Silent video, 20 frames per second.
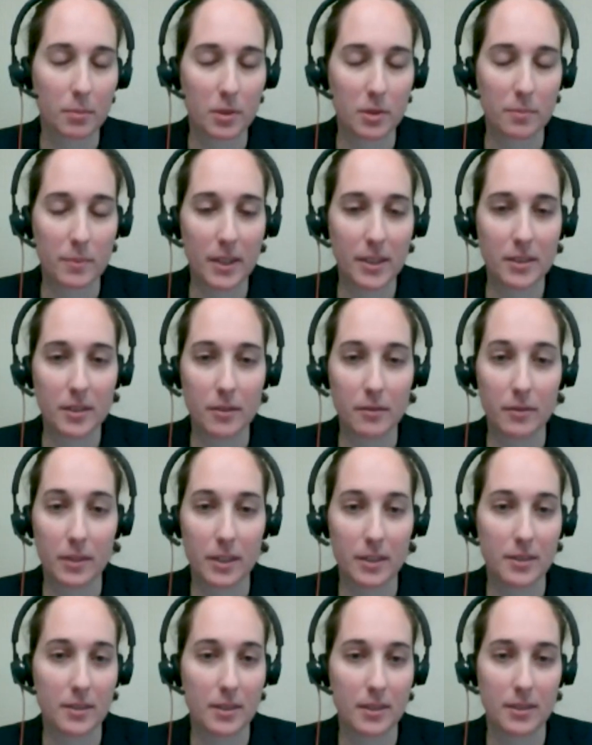perspective
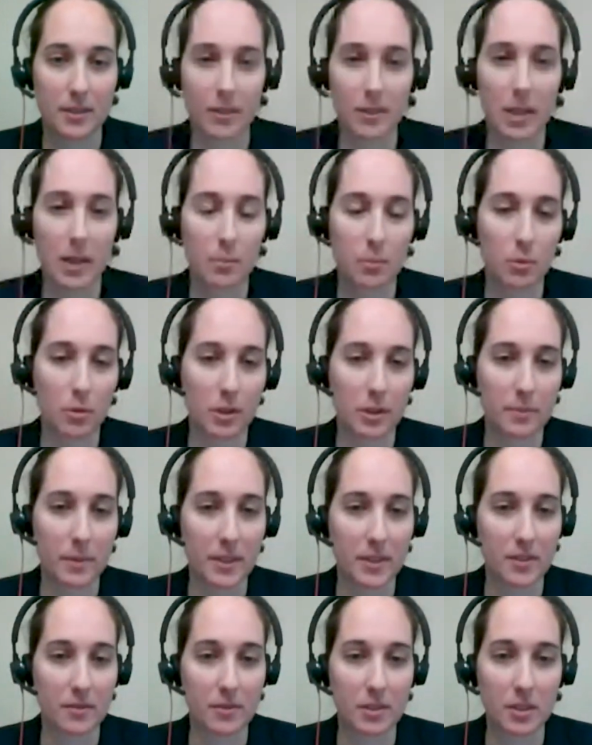it's it's a lot more
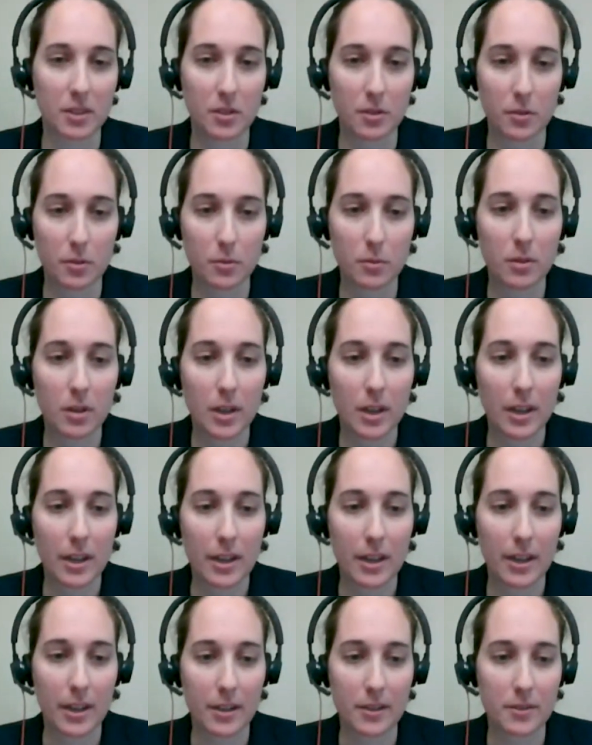expensive to do
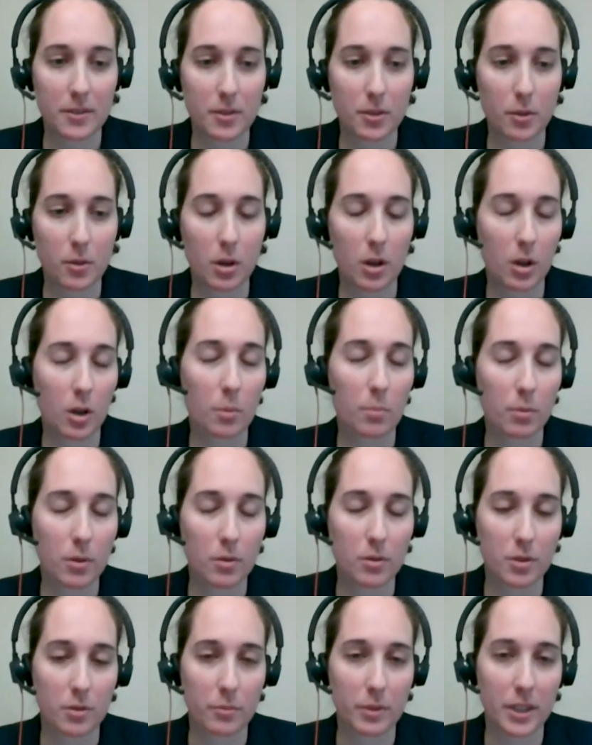and so our
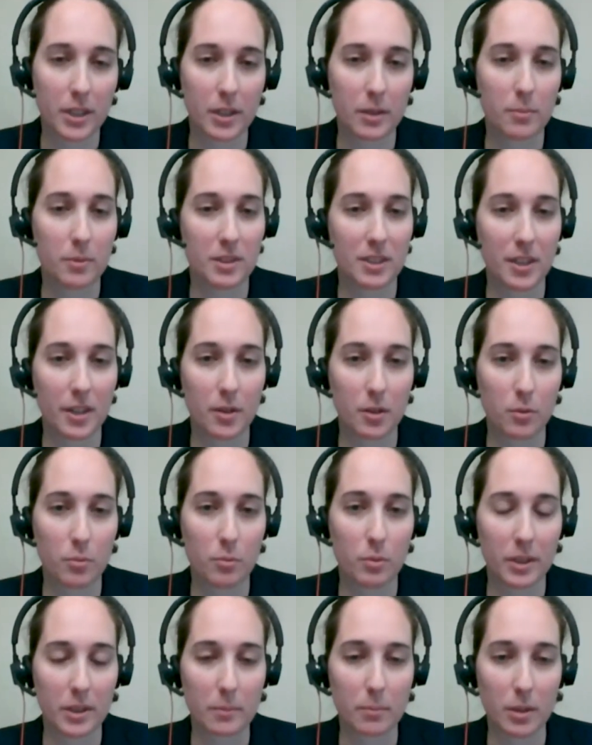approach that we kind of put together
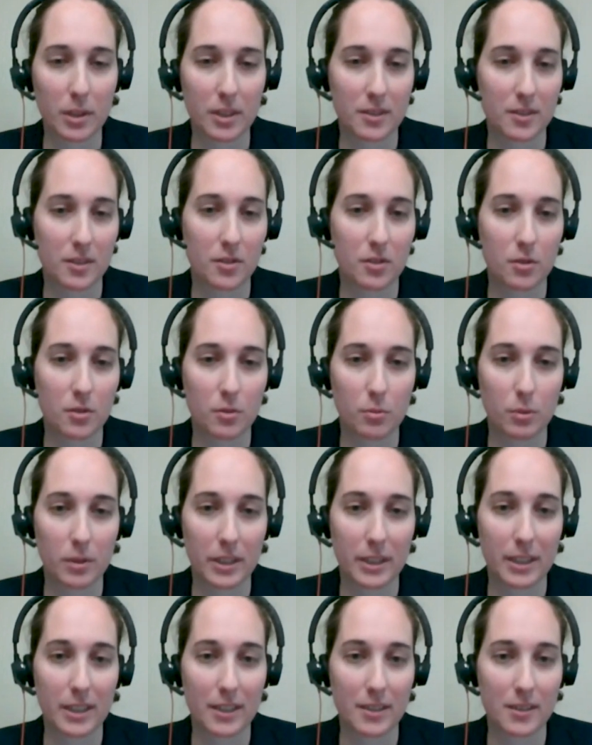really blends the two
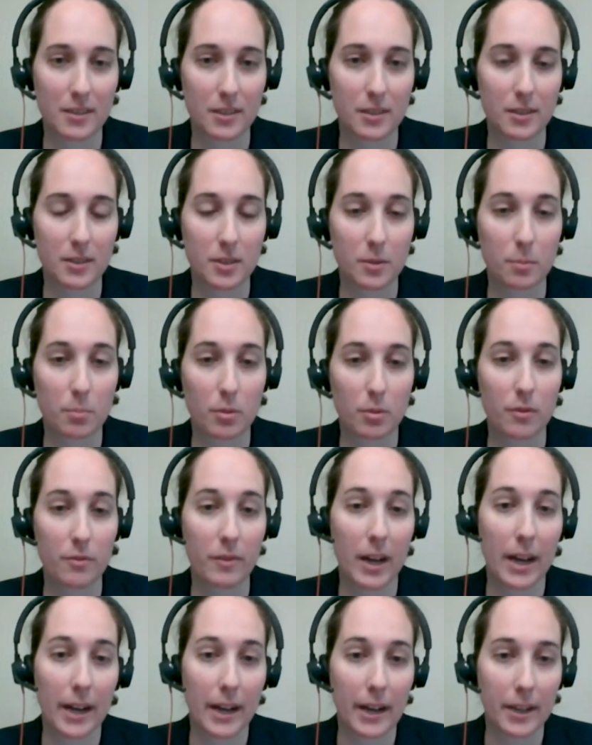really nicely to
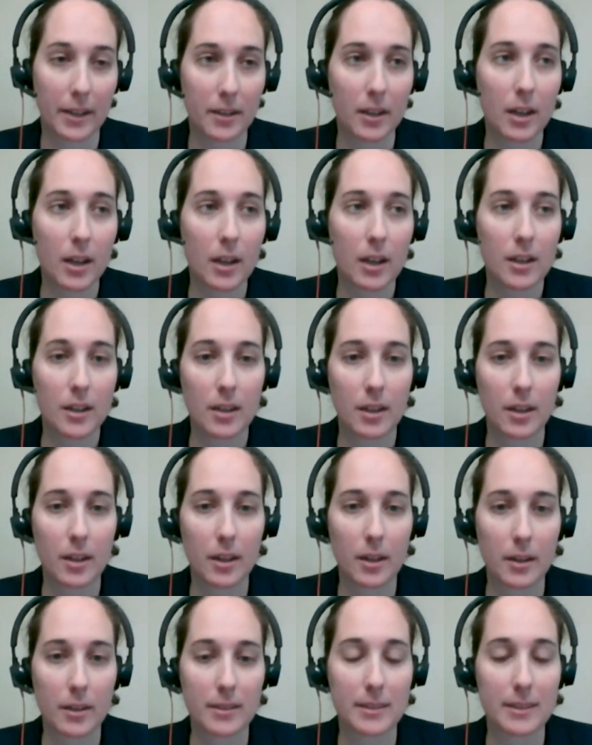provide
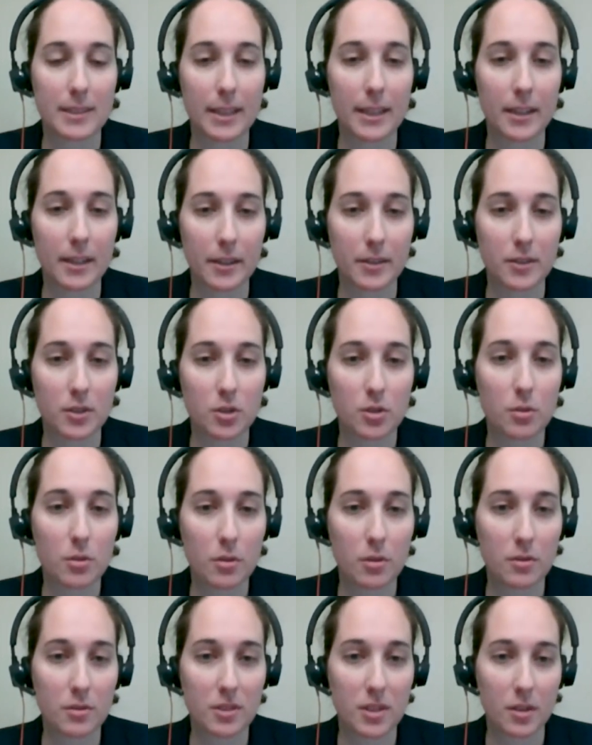uh, data to
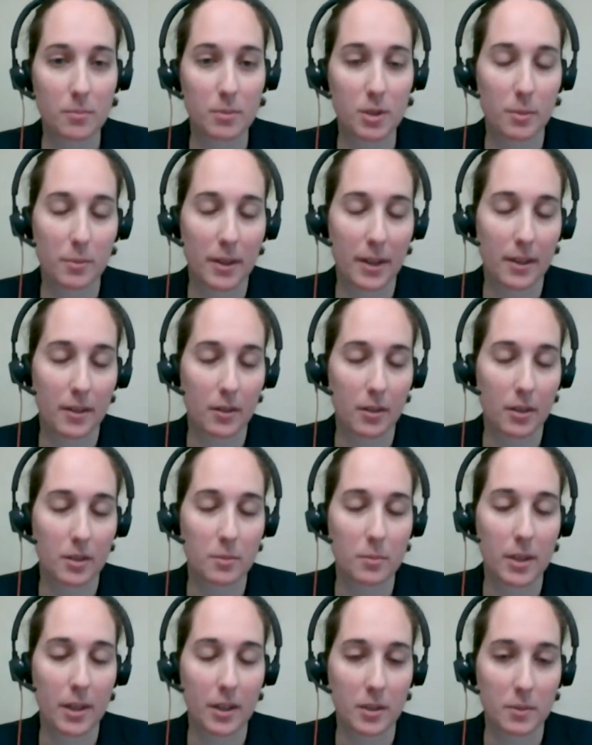those subject matter
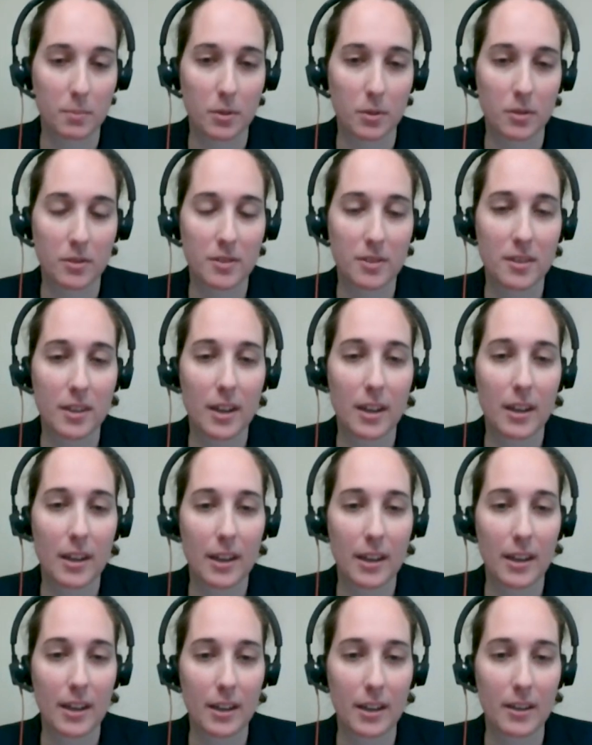ex experts
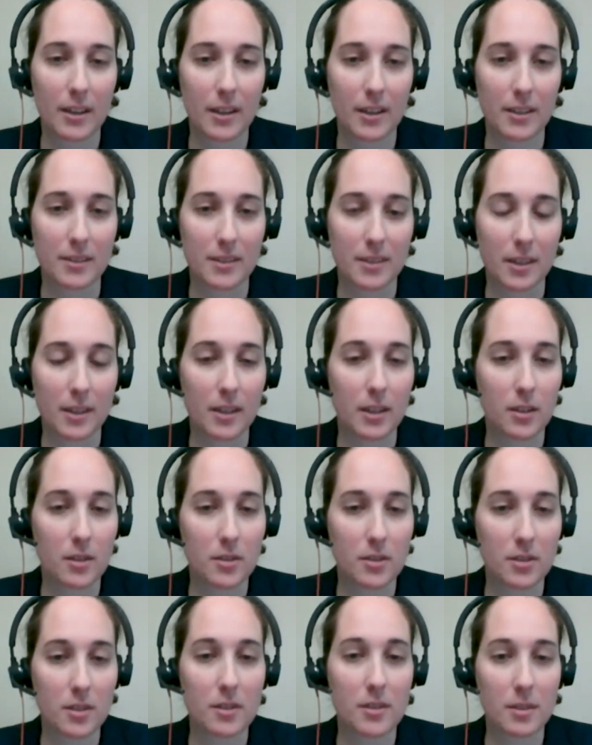and, and say
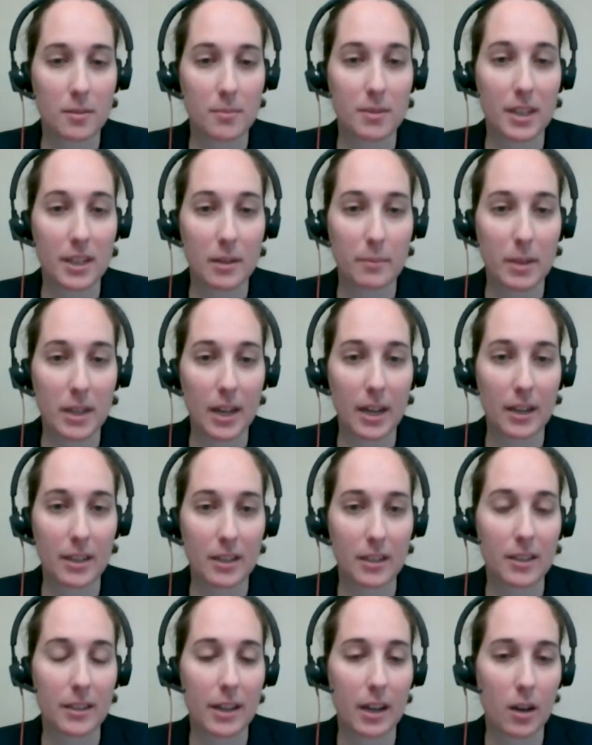here's some data
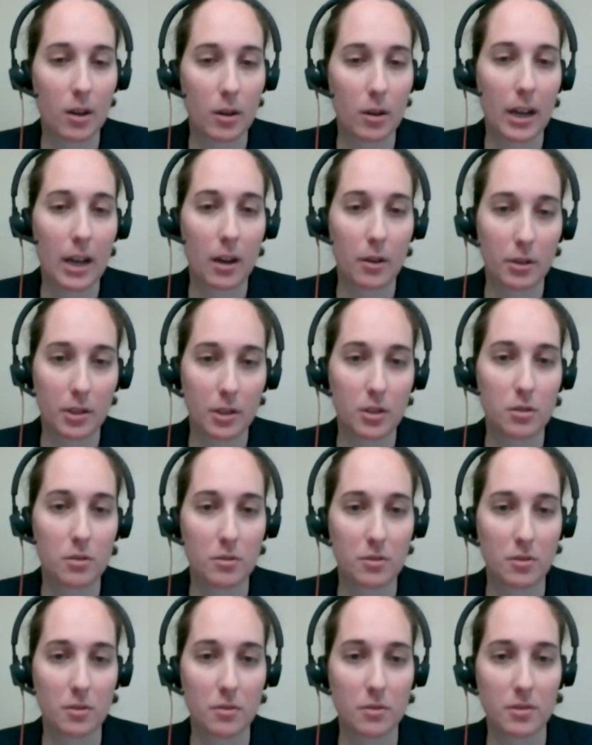behind it now how can you
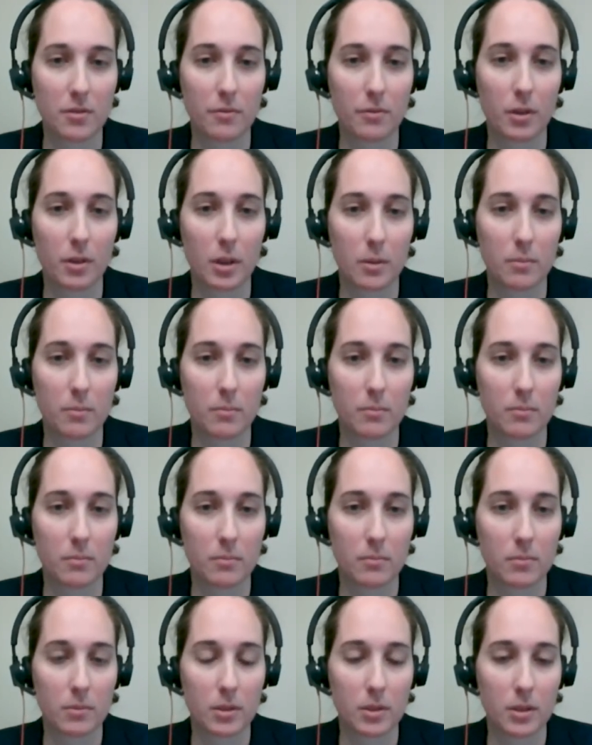use those to frame
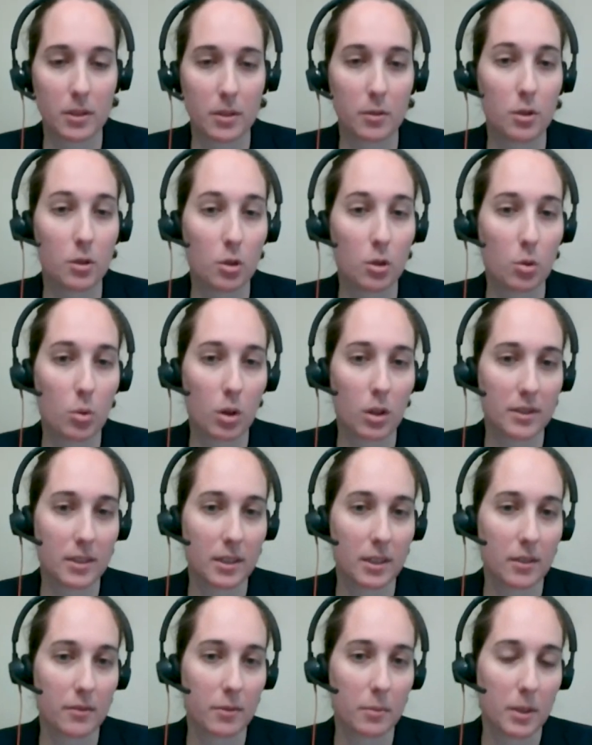you know your
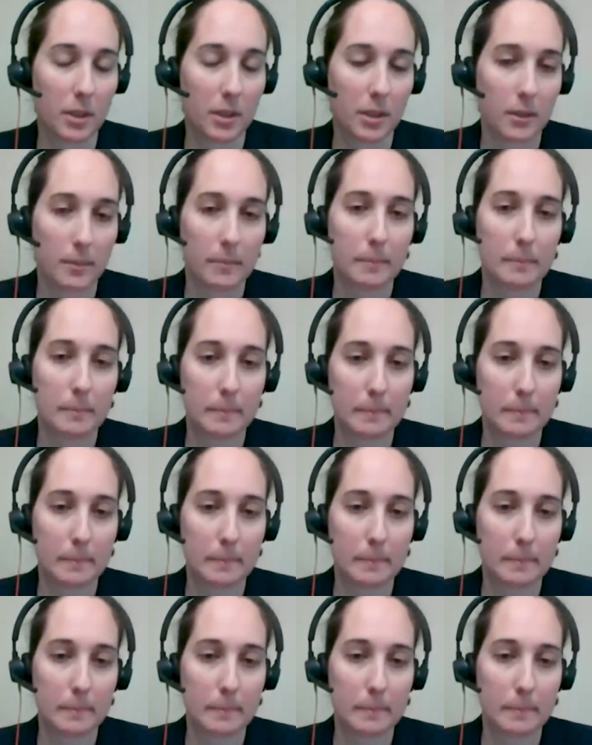qualitative opinion